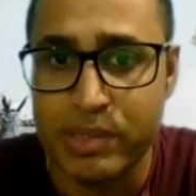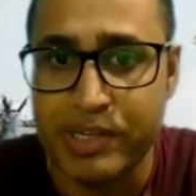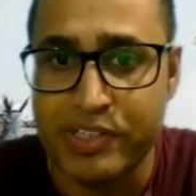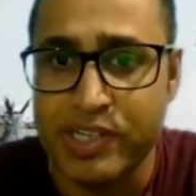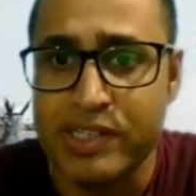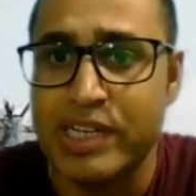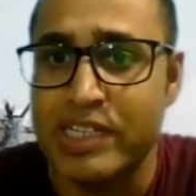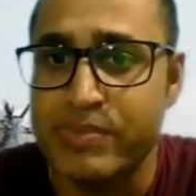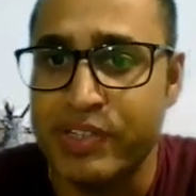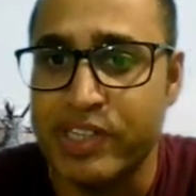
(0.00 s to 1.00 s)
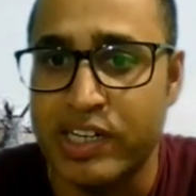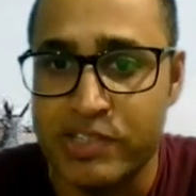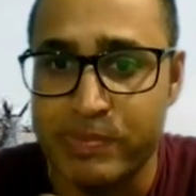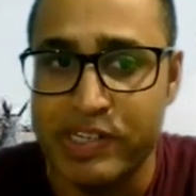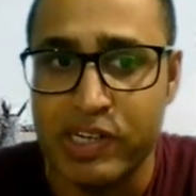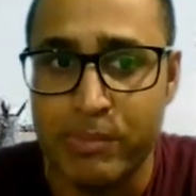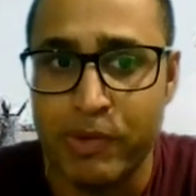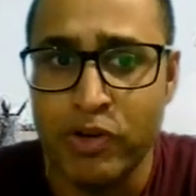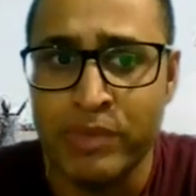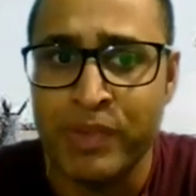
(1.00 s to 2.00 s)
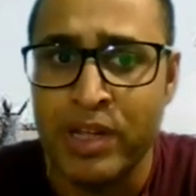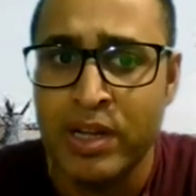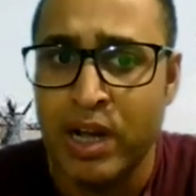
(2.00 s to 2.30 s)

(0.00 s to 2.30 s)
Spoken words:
Companies Act, transferring an unspent amount